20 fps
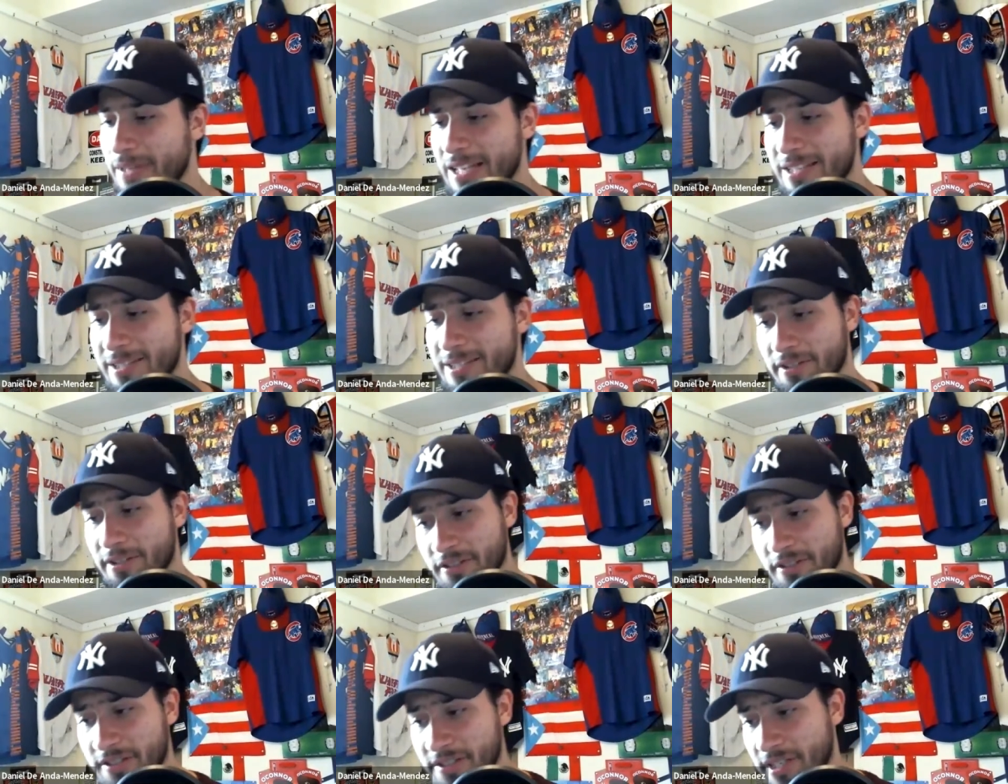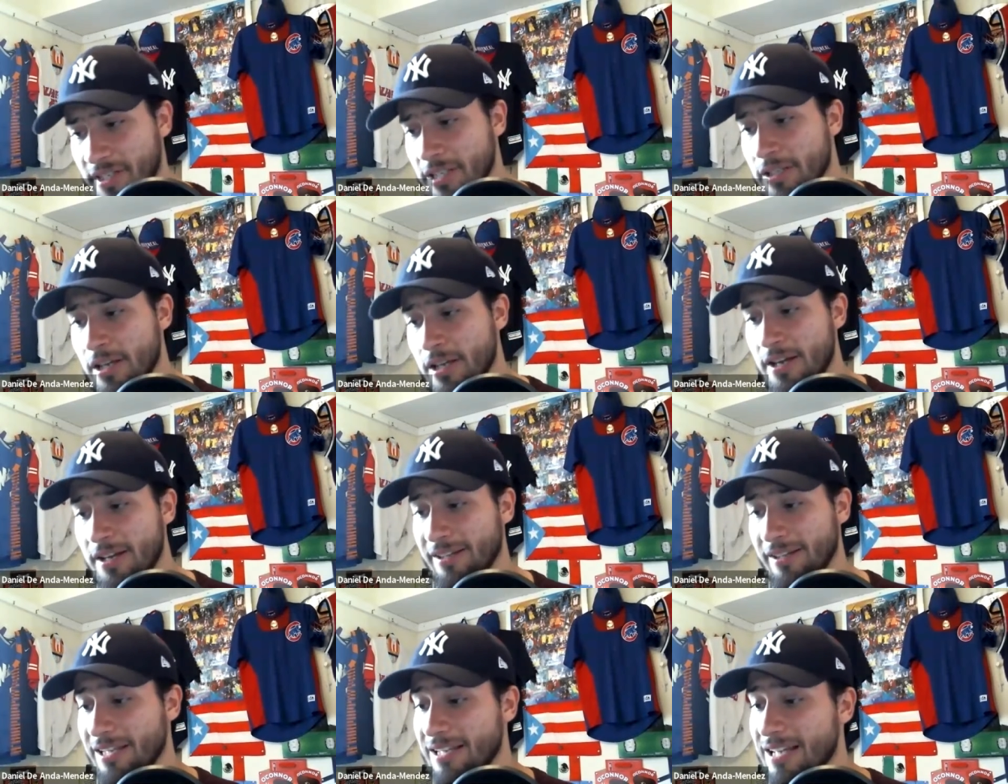That's interesting.
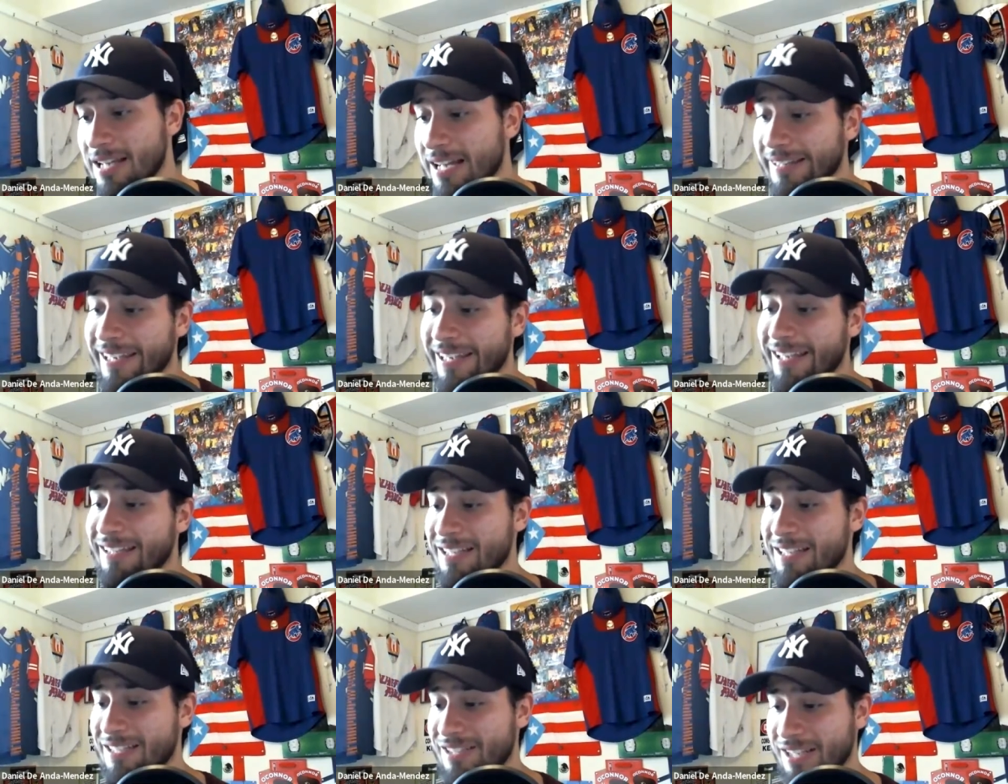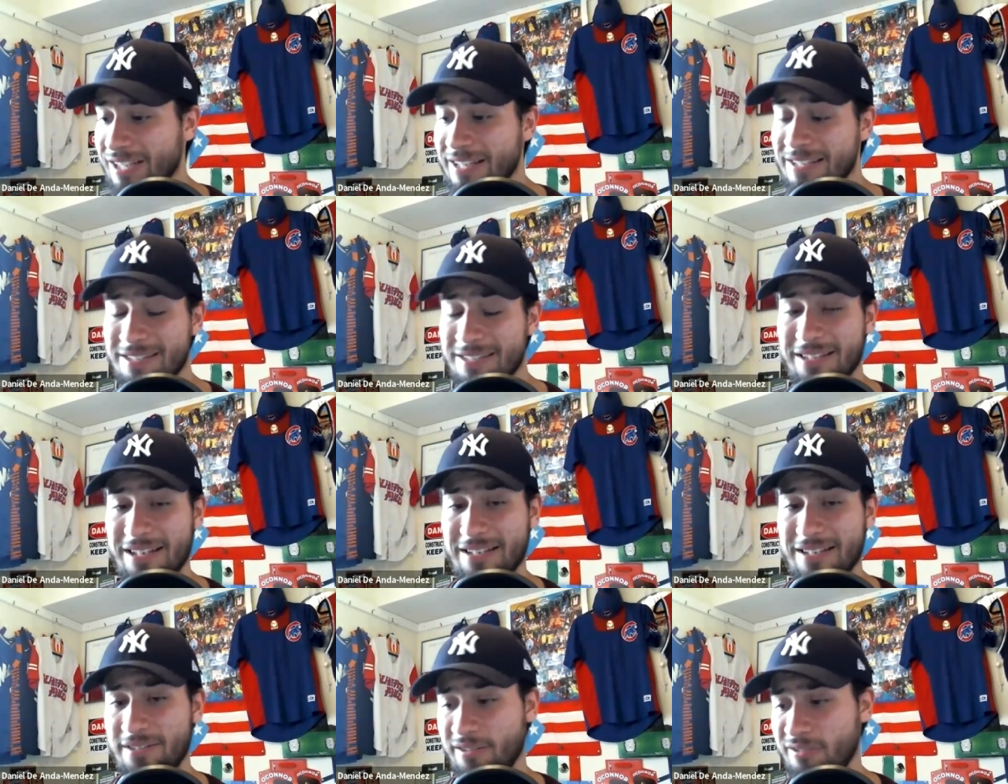They got Kenley Jansen
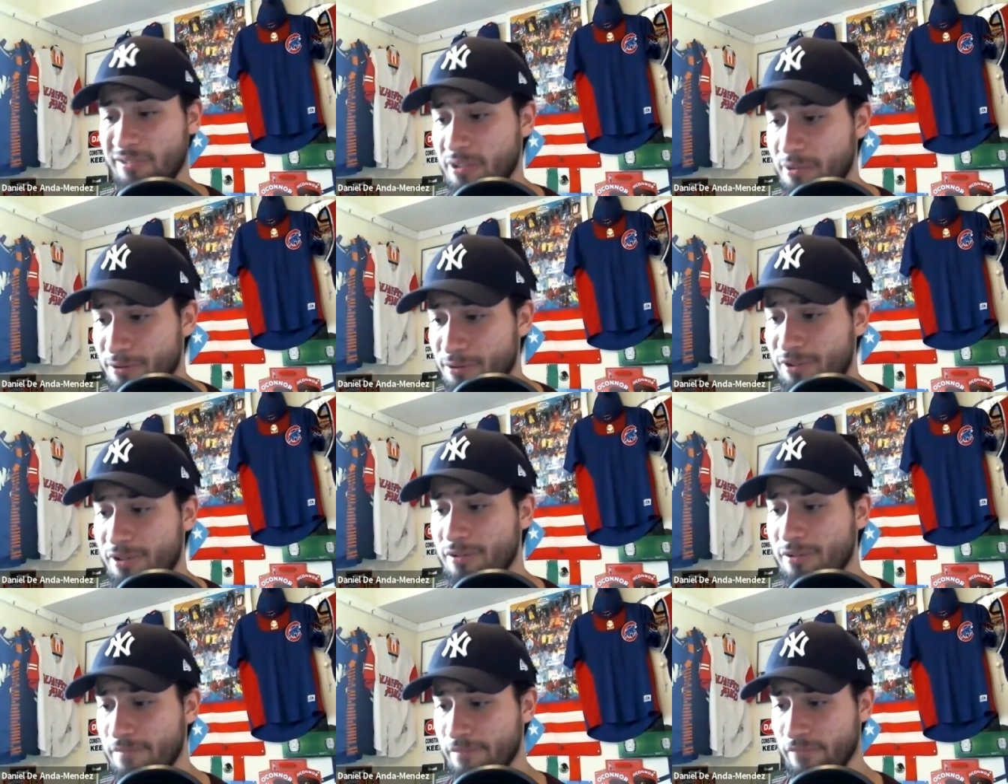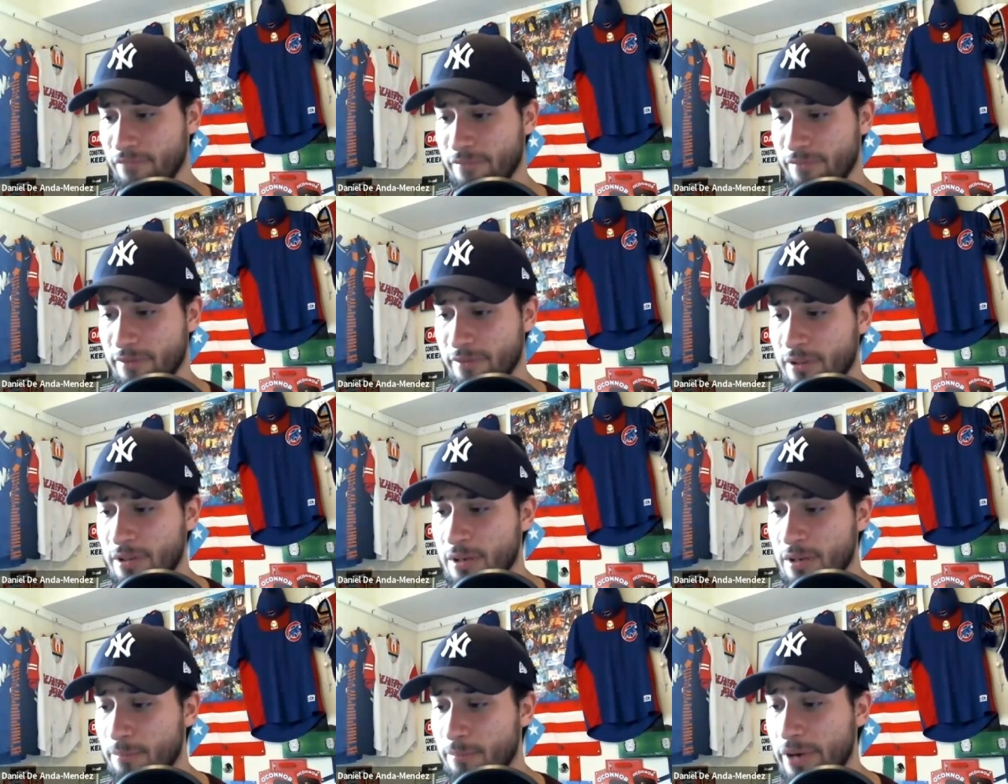as the closer.
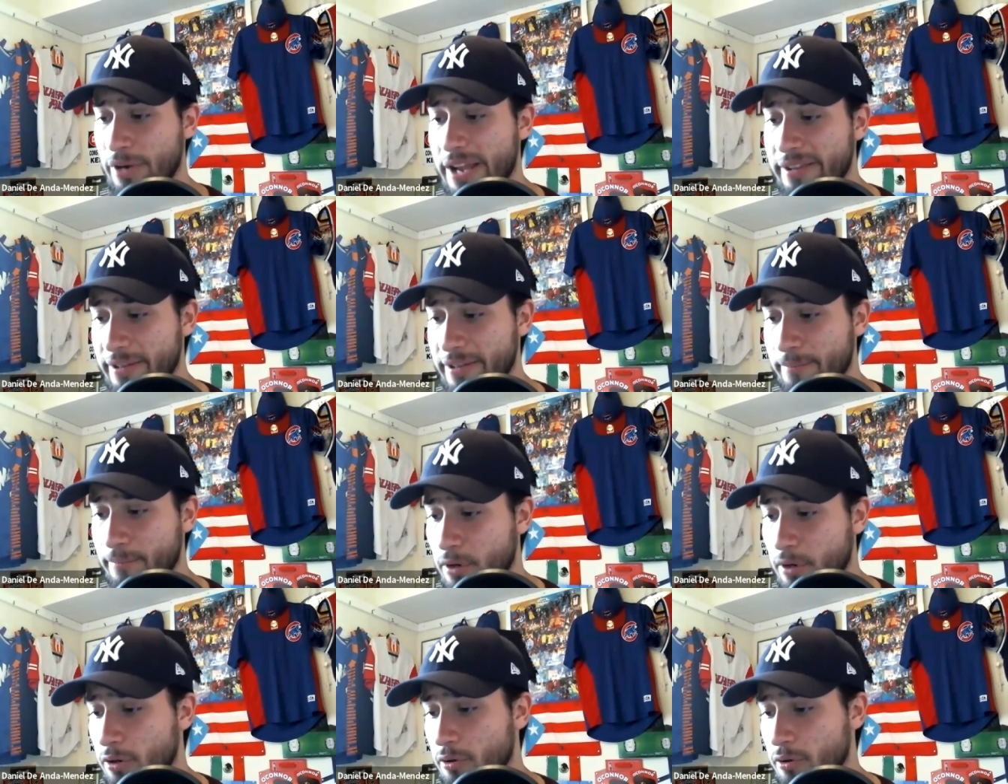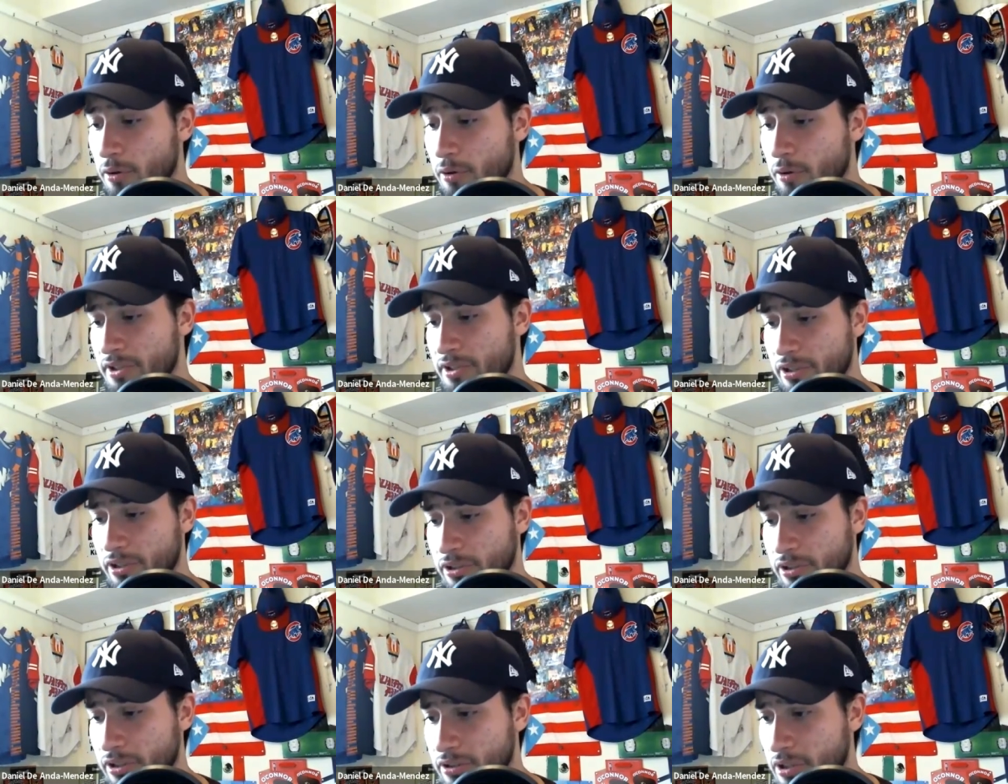Brandon Morrow's
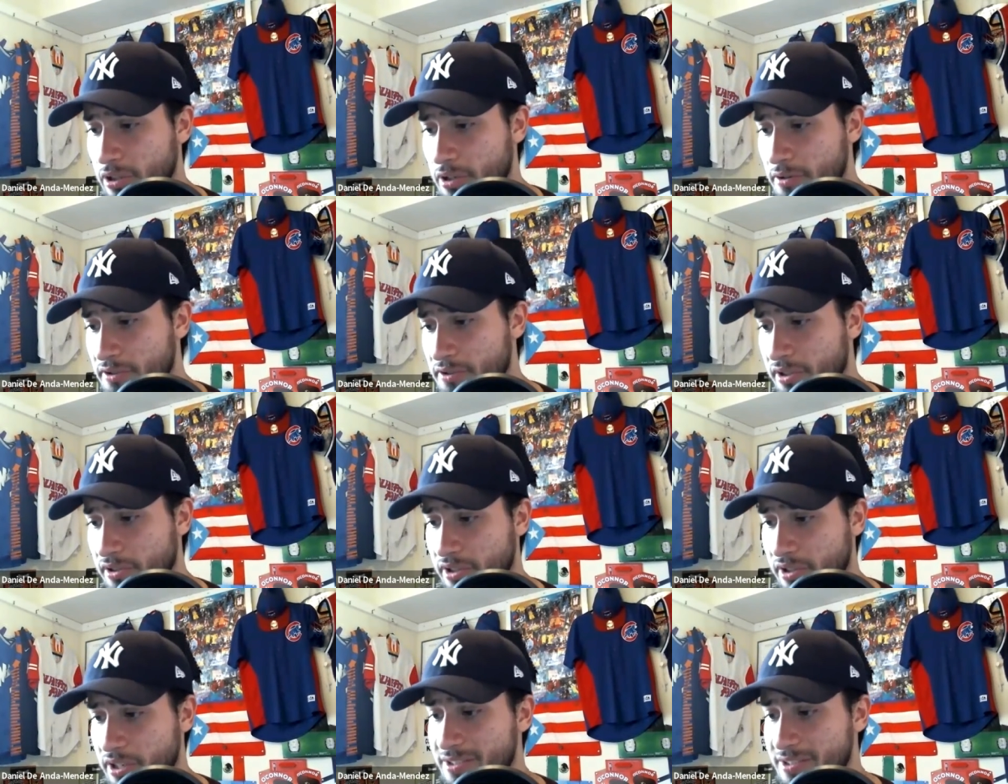another good closer.